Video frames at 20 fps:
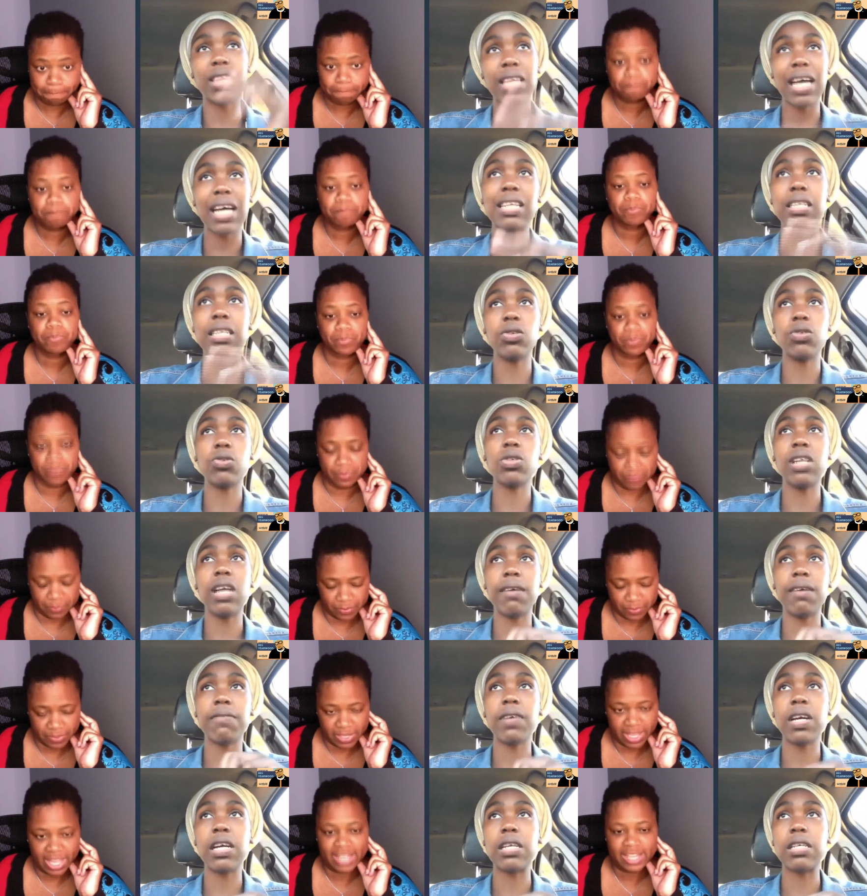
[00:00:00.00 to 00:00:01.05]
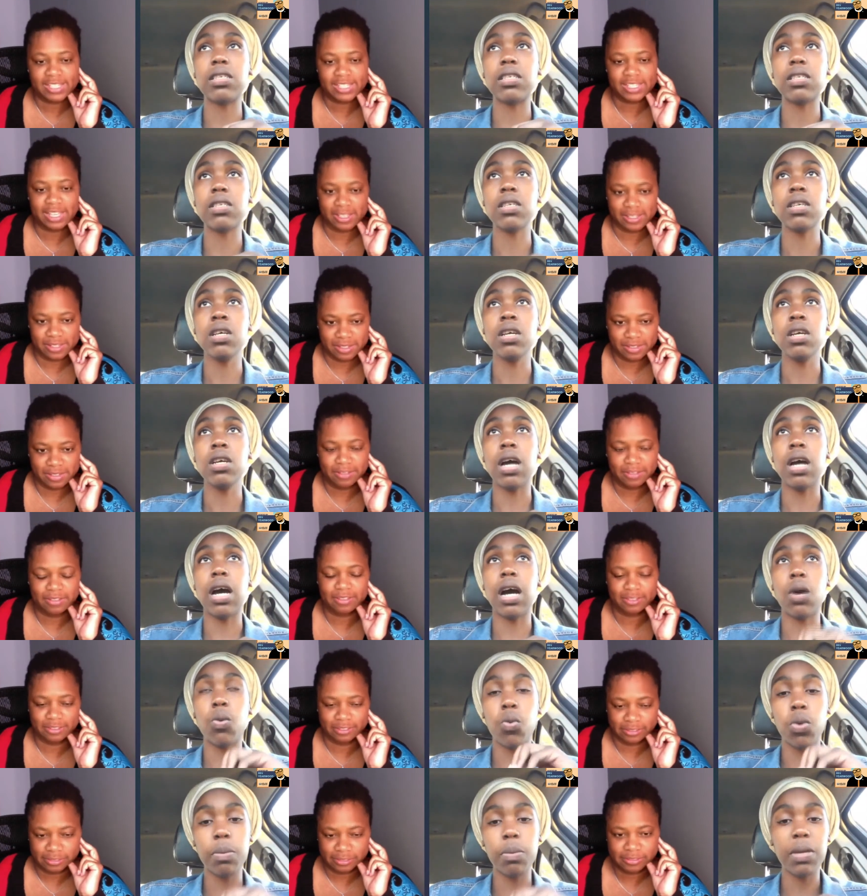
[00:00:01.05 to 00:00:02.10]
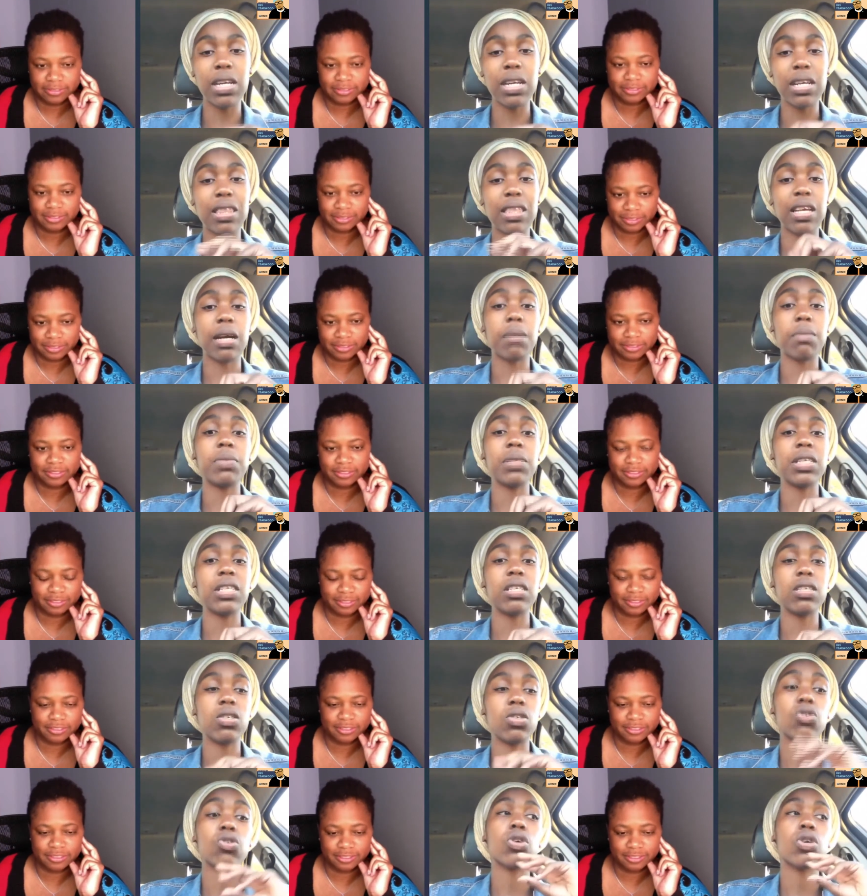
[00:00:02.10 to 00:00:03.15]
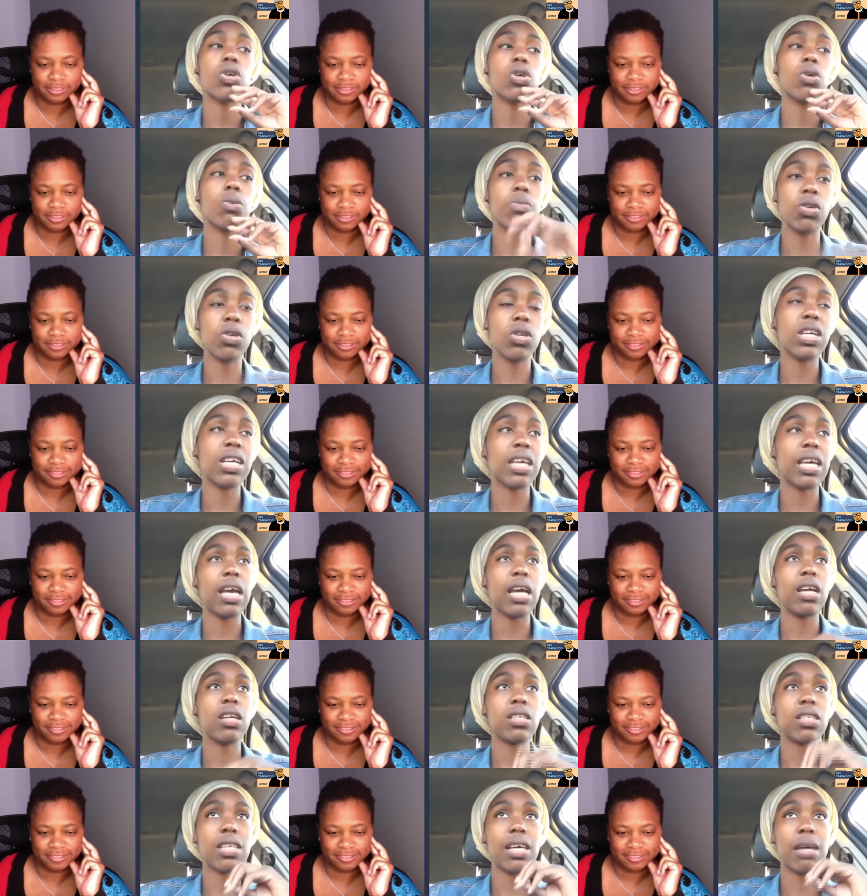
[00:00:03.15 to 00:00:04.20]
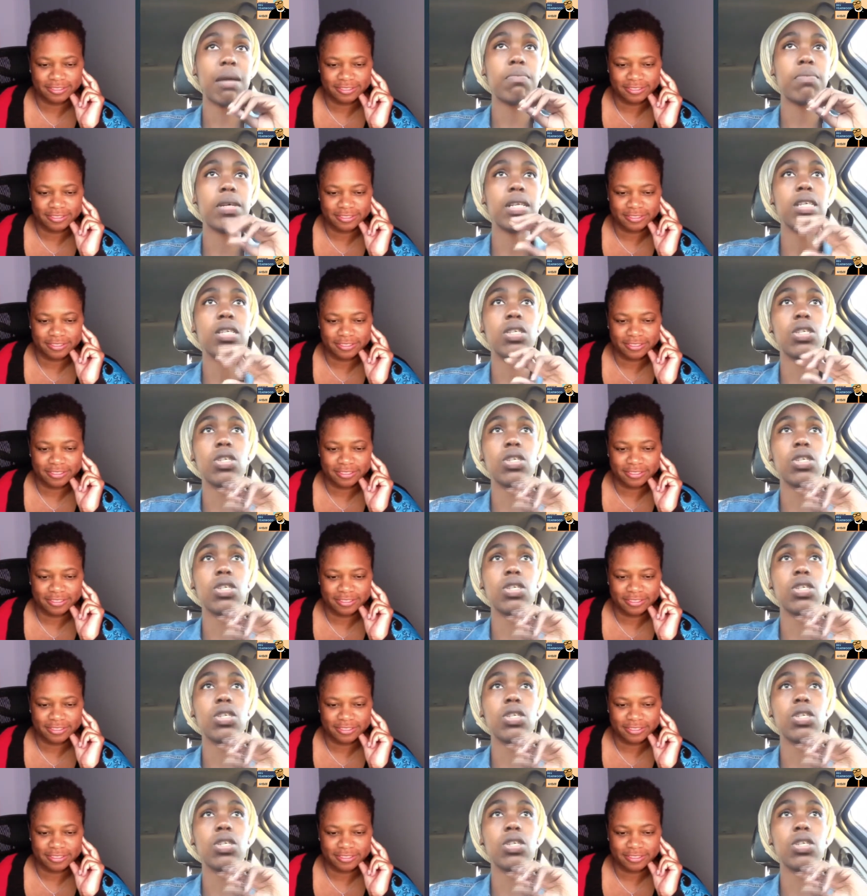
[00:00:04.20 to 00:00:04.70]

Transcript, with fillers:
Speaker 1: how that literally affects uh, women and their ability to communicate, their